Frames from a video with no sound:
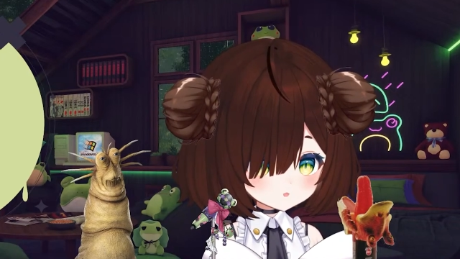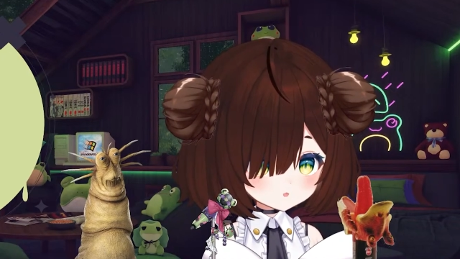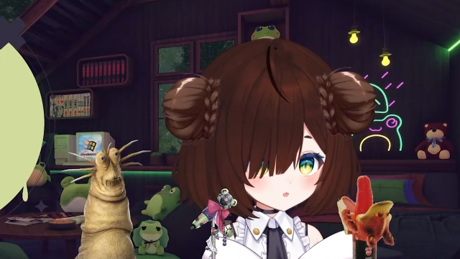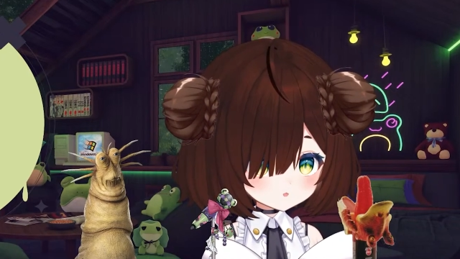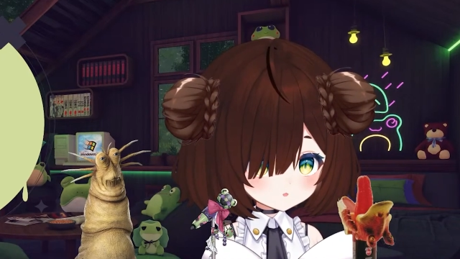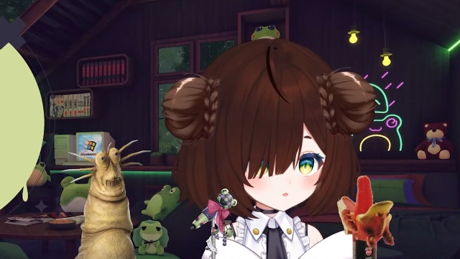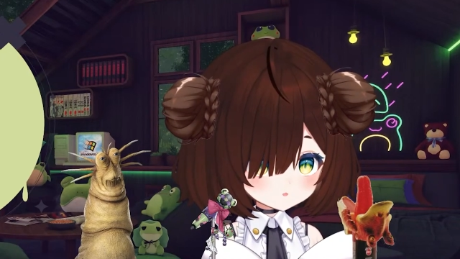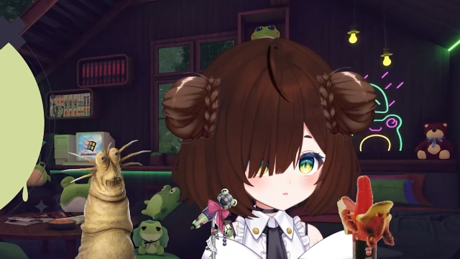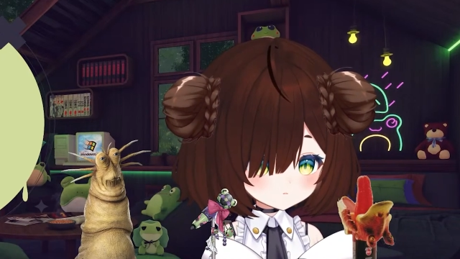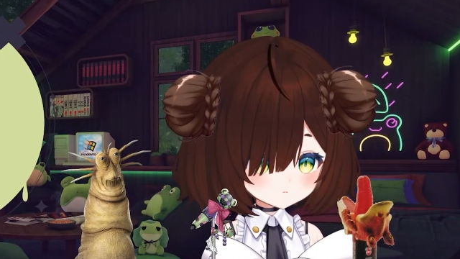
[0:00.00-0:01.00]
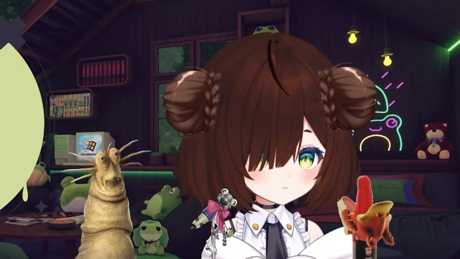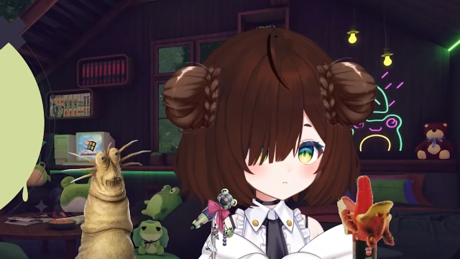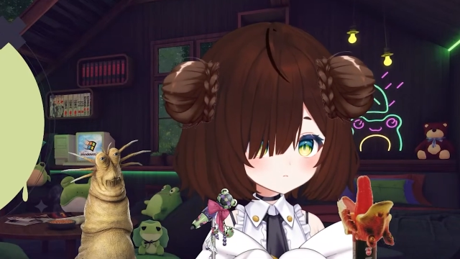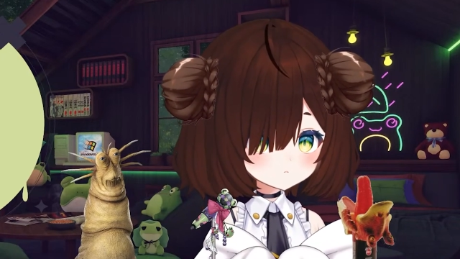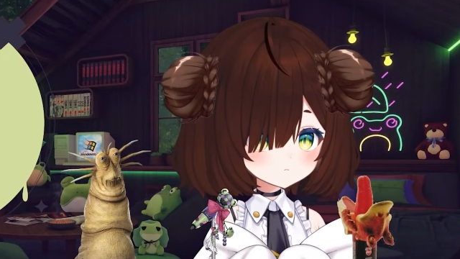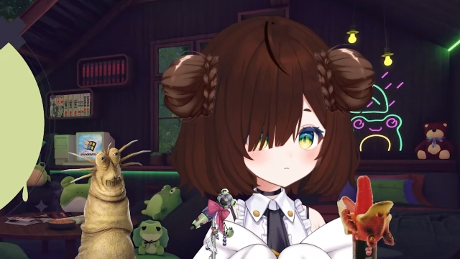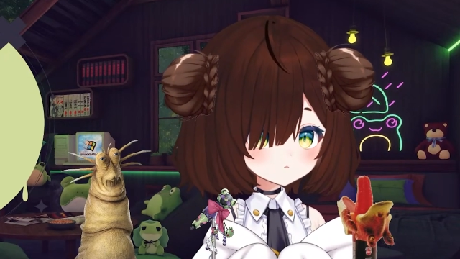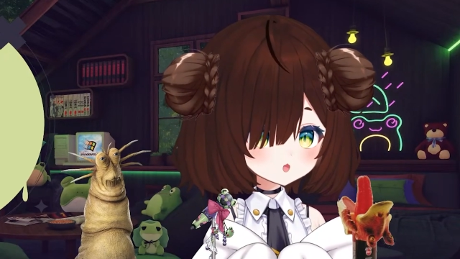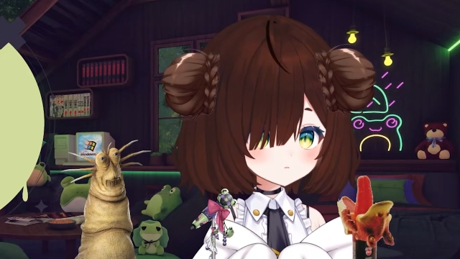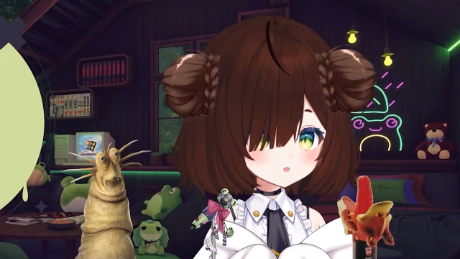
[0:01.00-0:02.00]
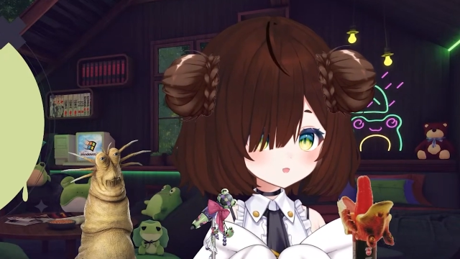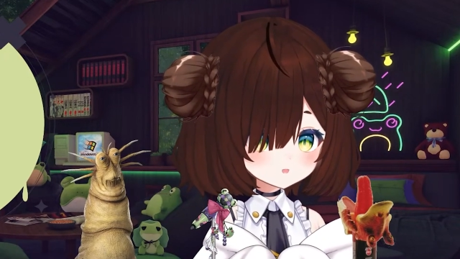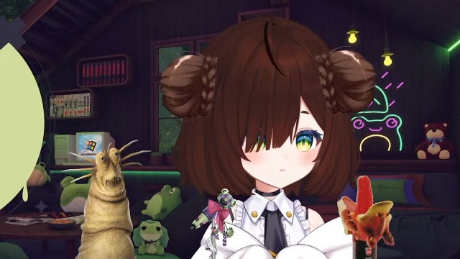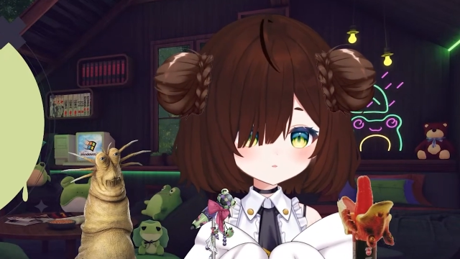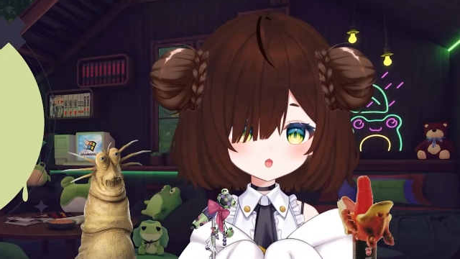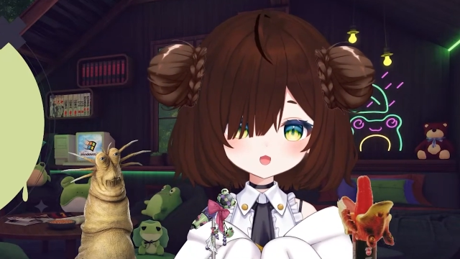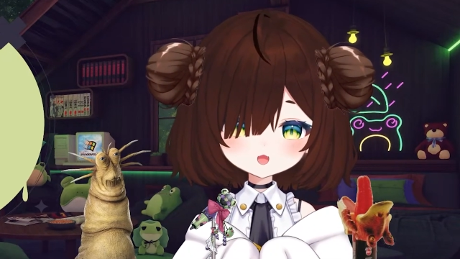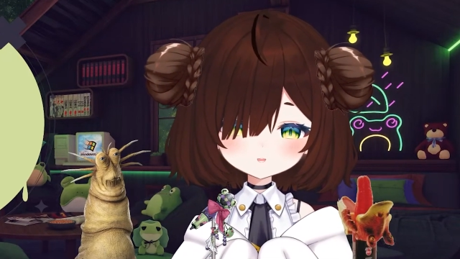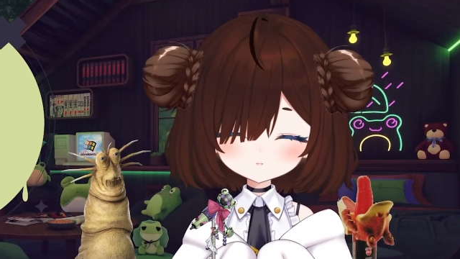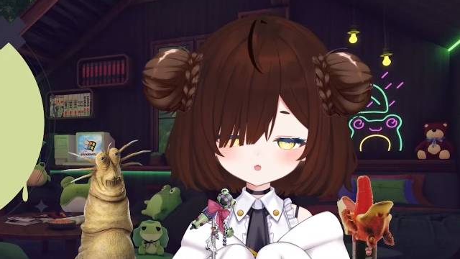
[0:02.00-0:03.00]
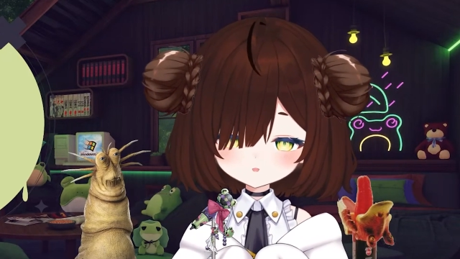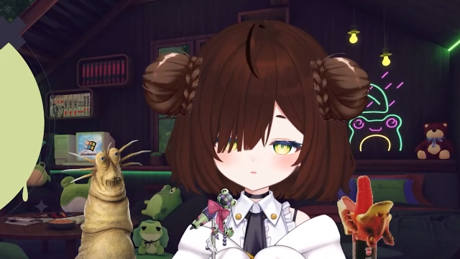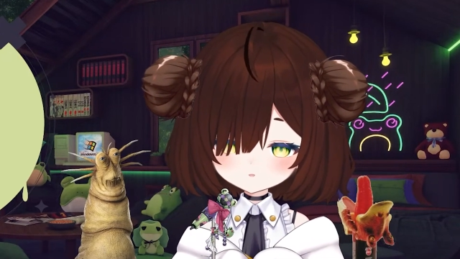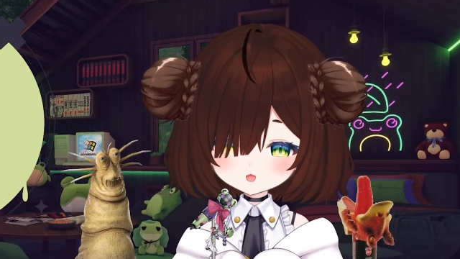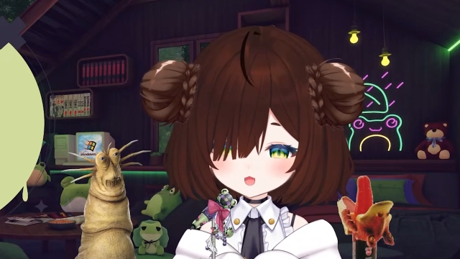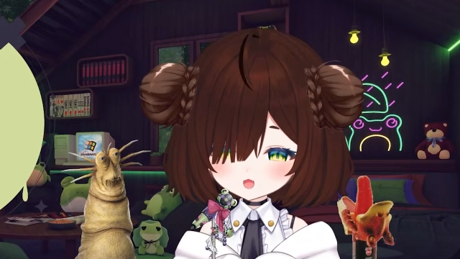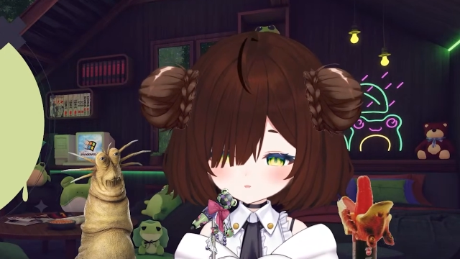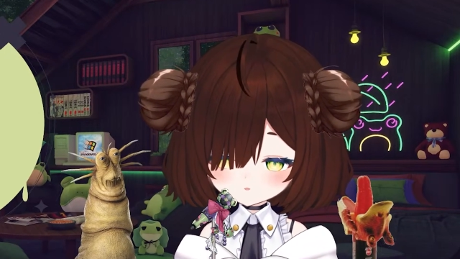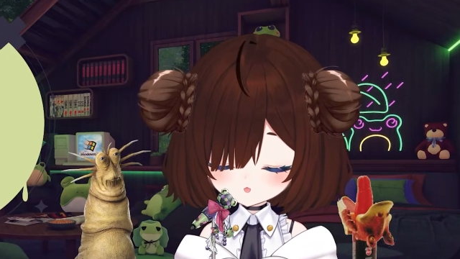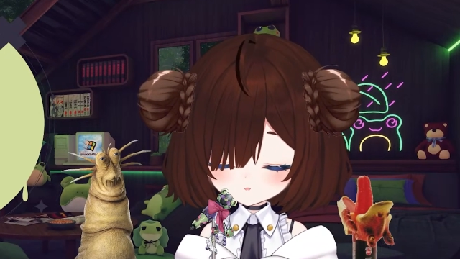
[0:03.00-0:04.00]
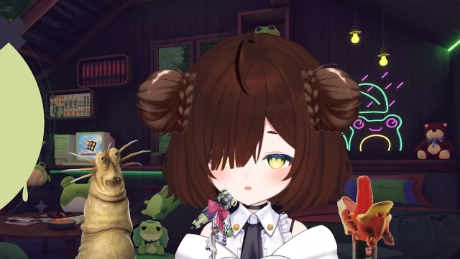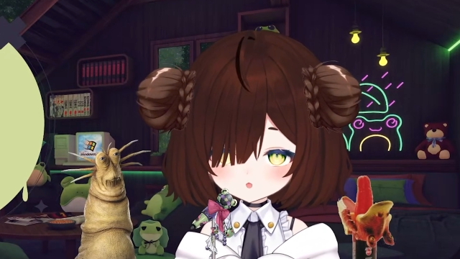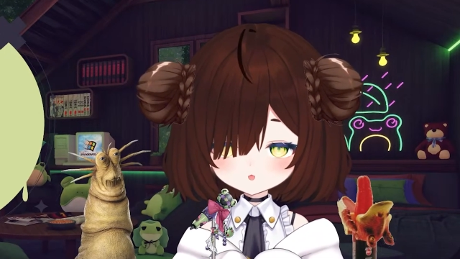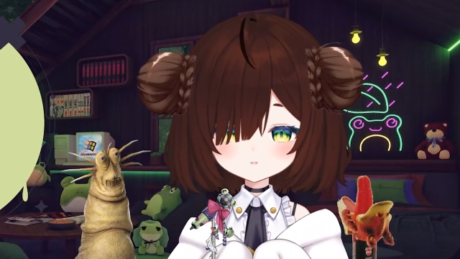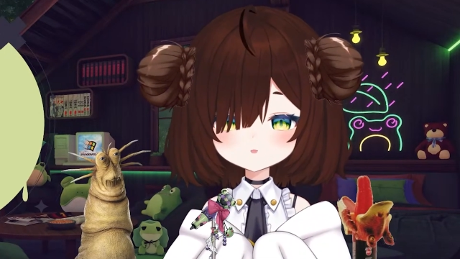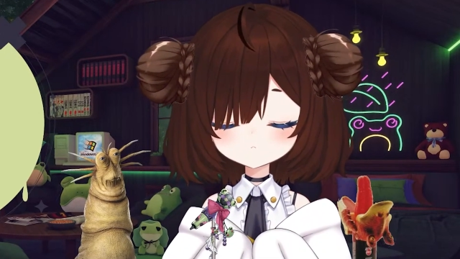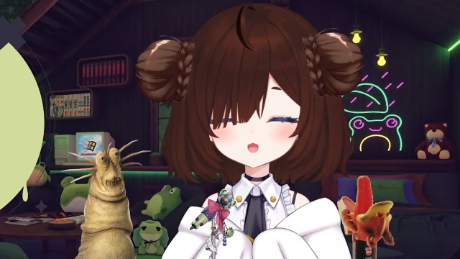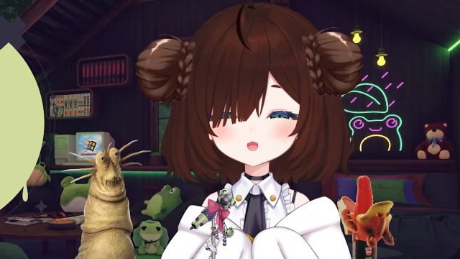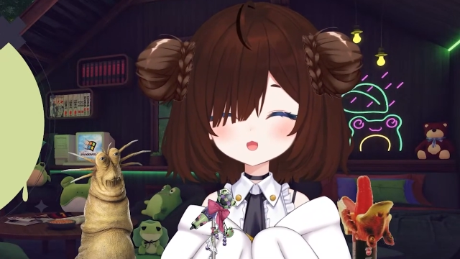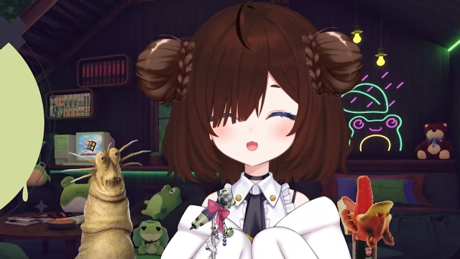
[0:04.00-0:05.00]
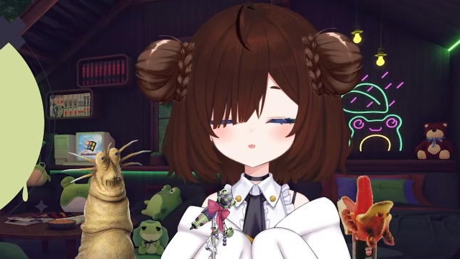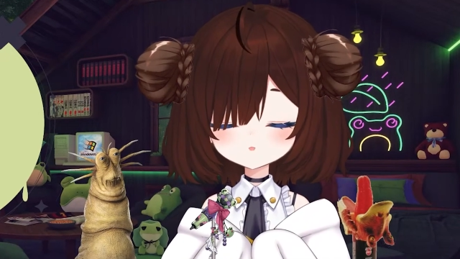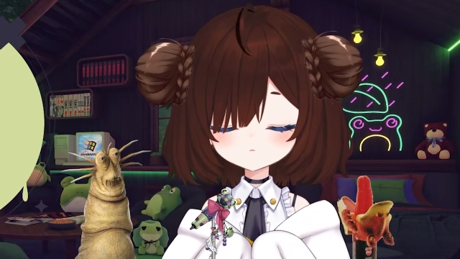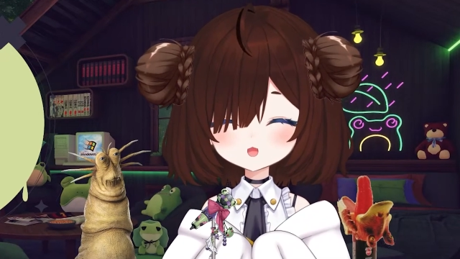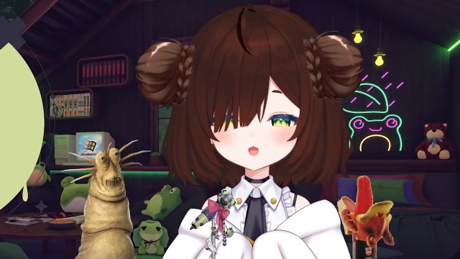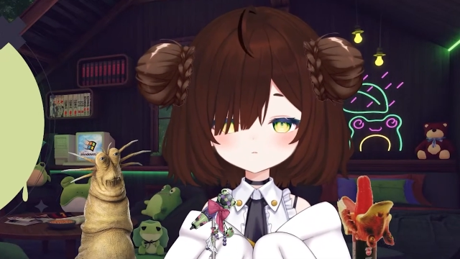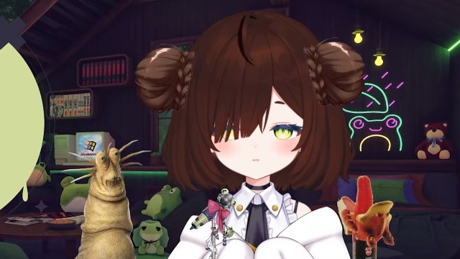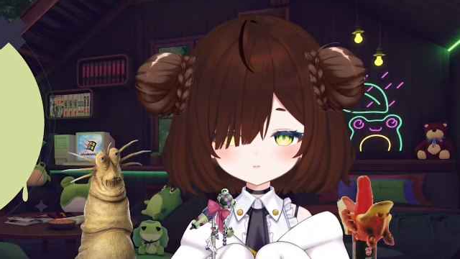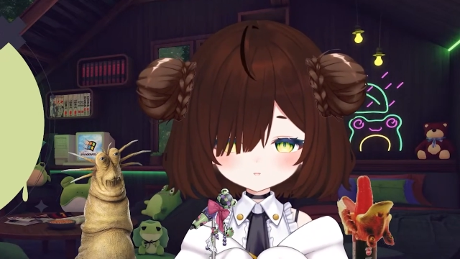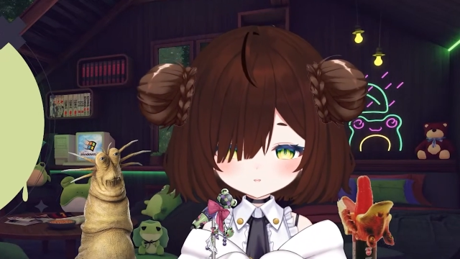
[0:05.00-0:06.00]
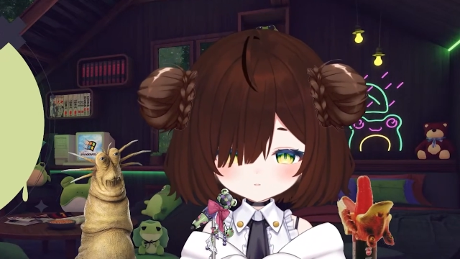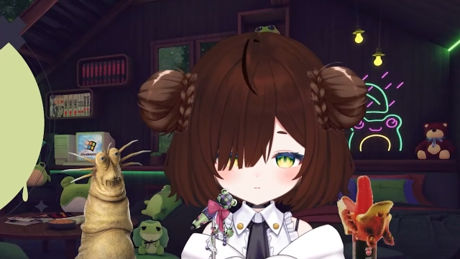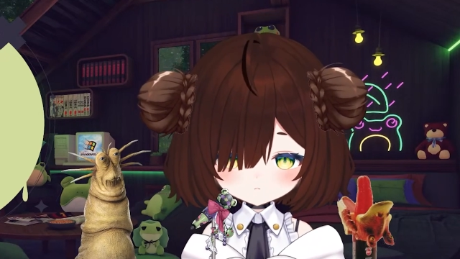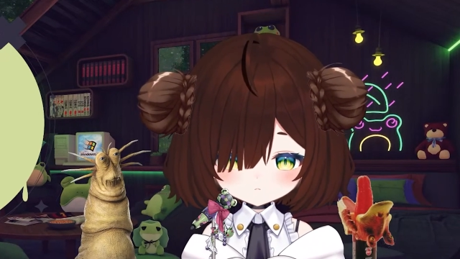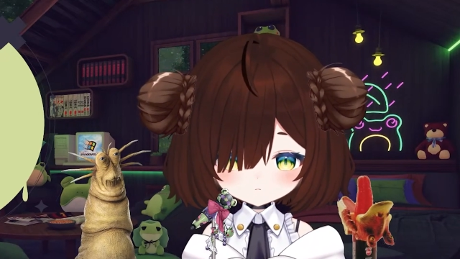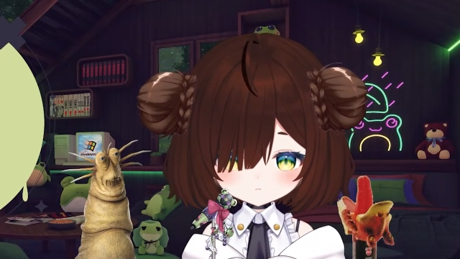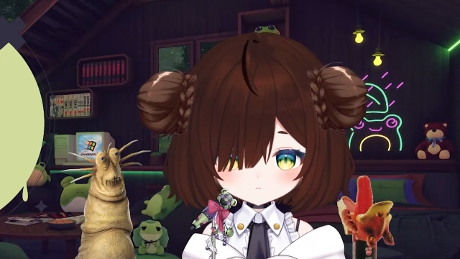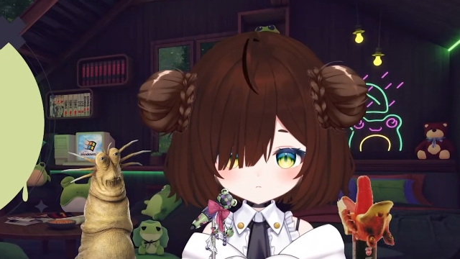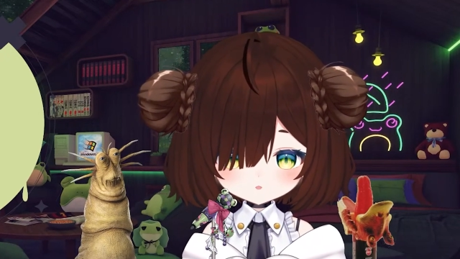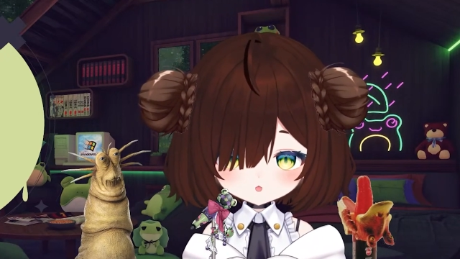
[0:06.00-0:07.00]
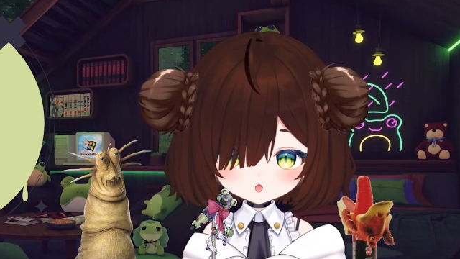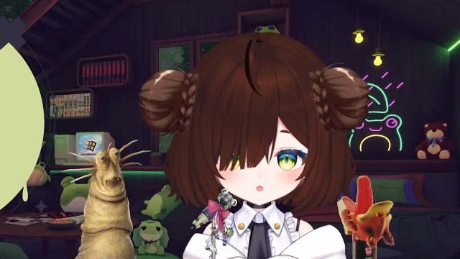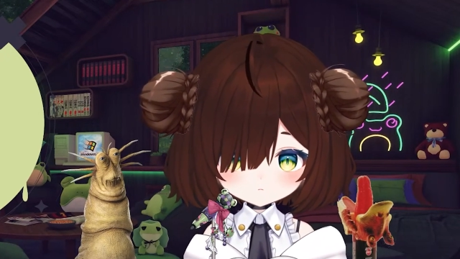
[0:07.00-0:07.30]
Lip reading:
[unreadable: no face in view]